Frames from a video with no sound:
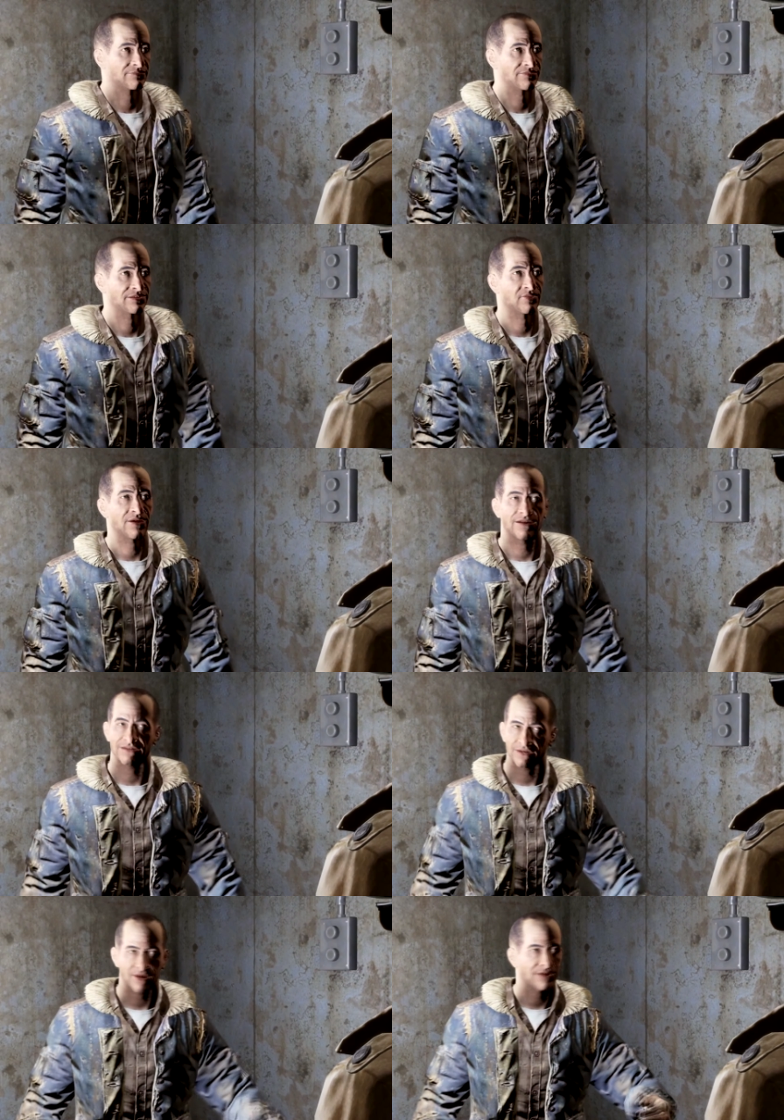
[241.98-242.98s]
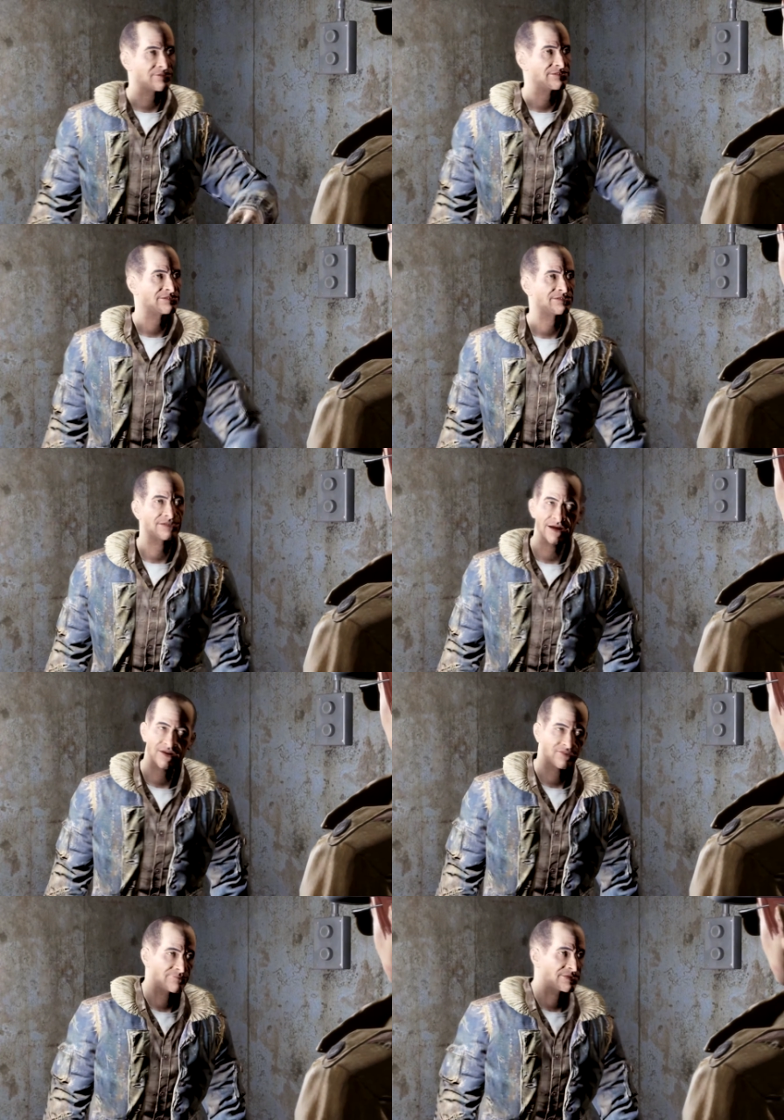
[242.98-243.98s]
Then you and Travis
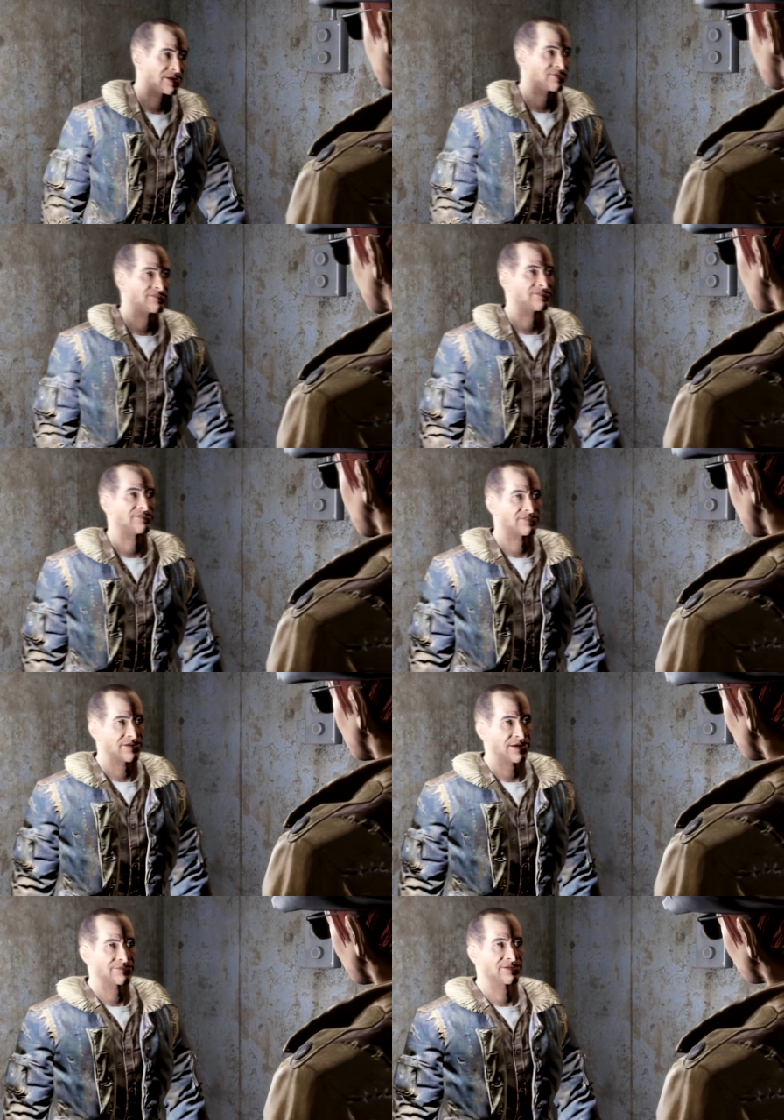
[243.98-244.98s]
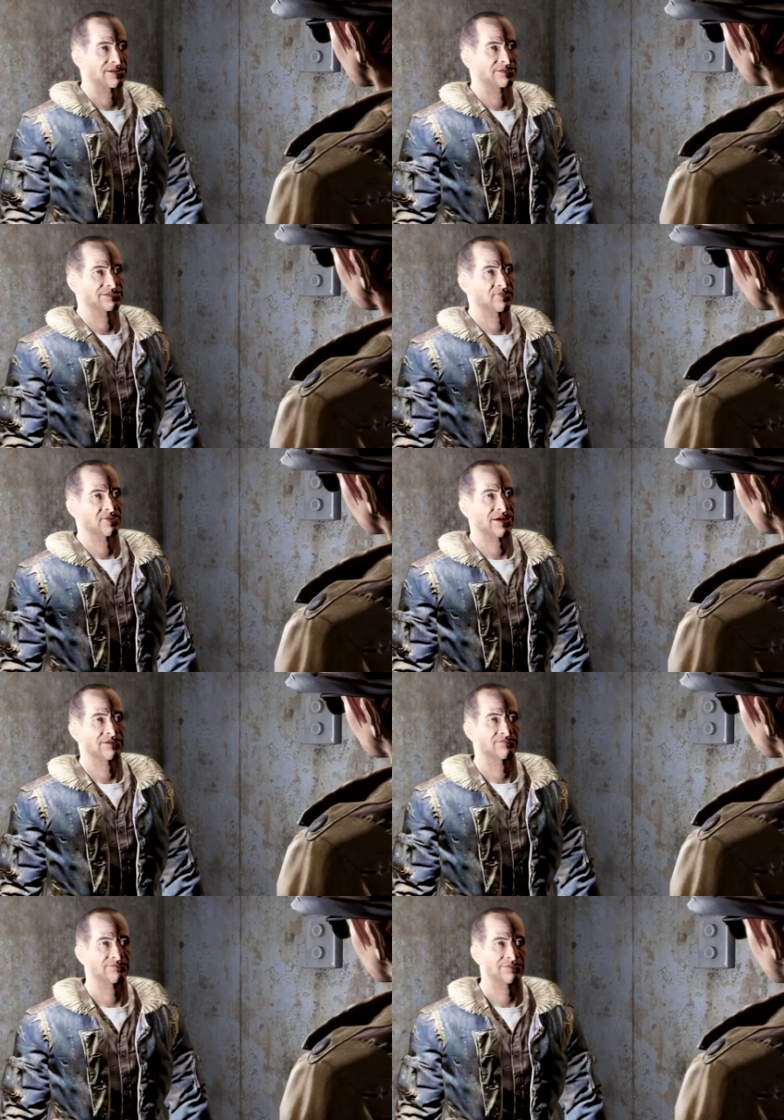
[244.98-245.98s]
take them down. Nothing gets too
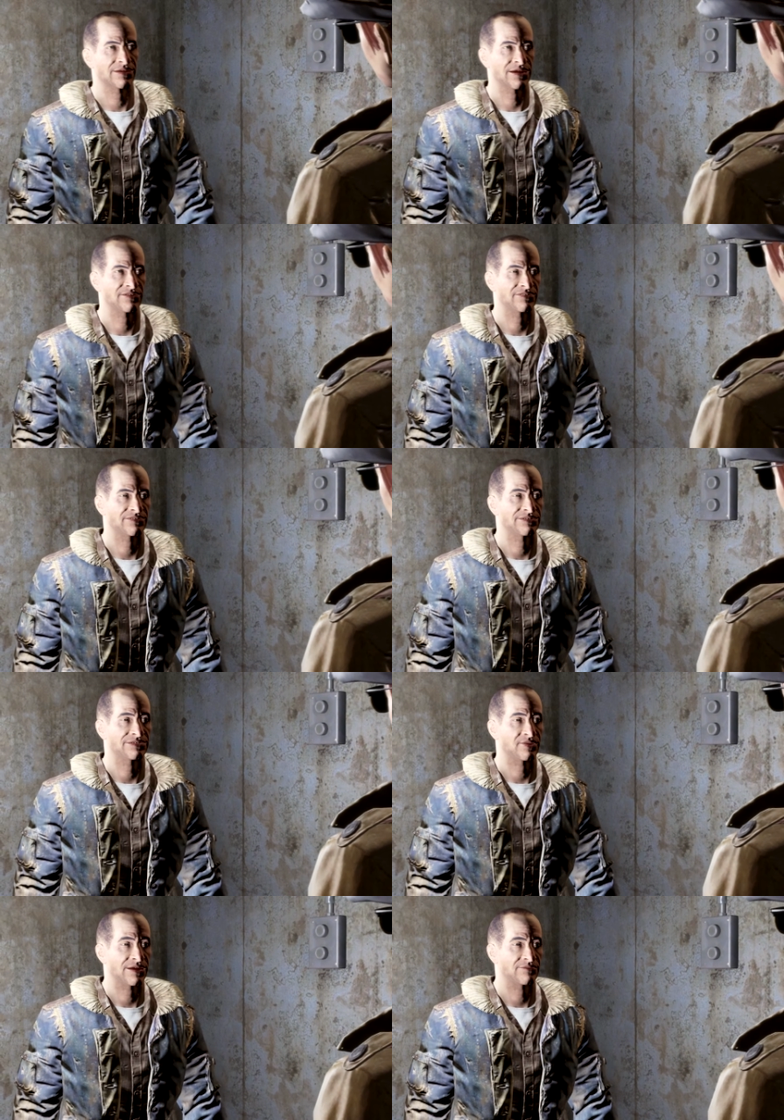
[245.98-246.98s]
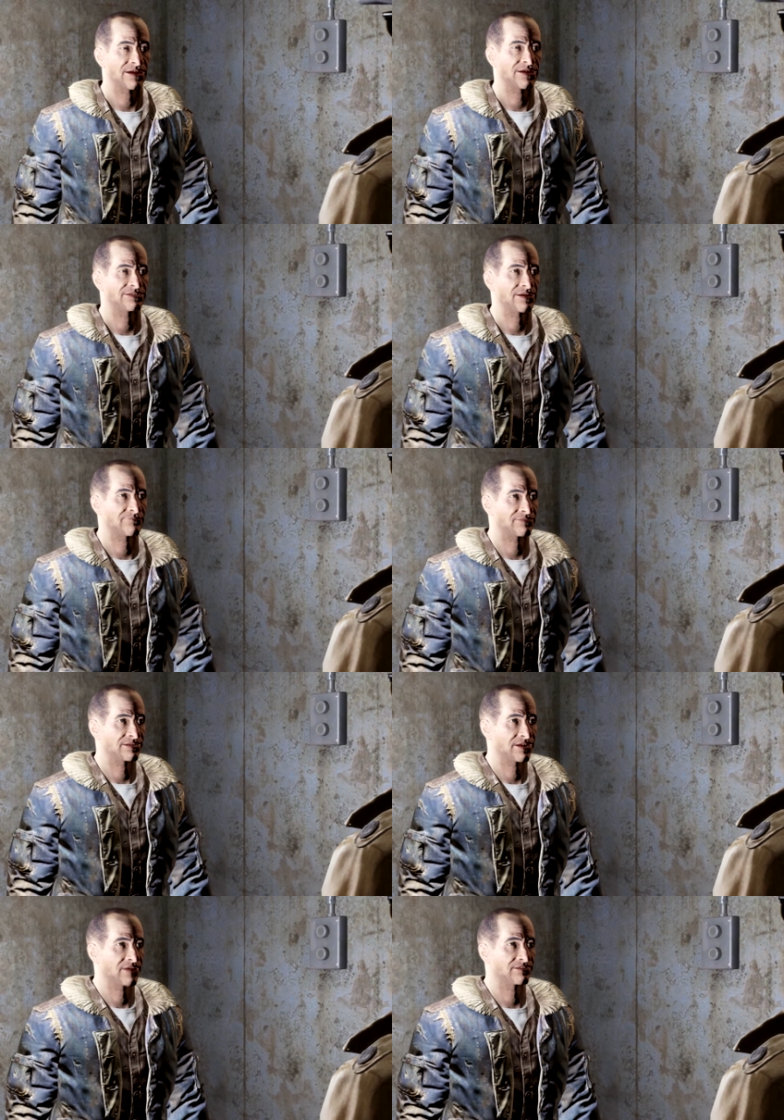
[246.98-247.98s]
rough. And Travis is
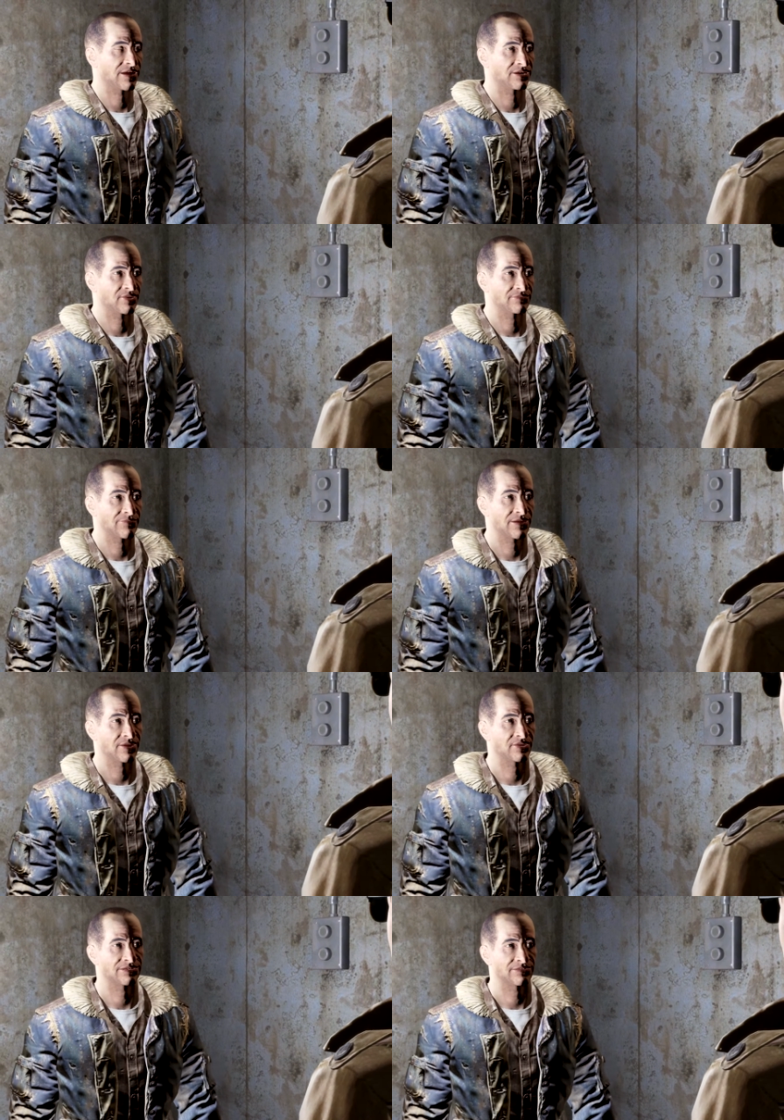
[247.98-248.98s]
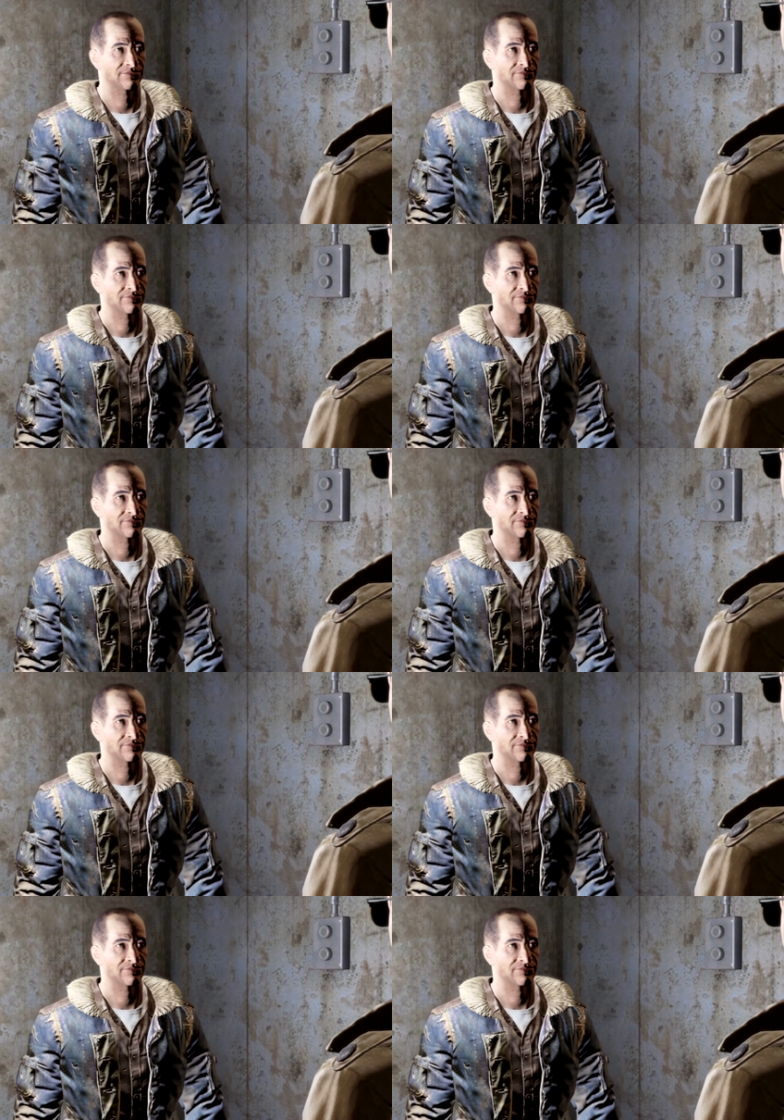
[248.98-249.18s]
something he can feel good about.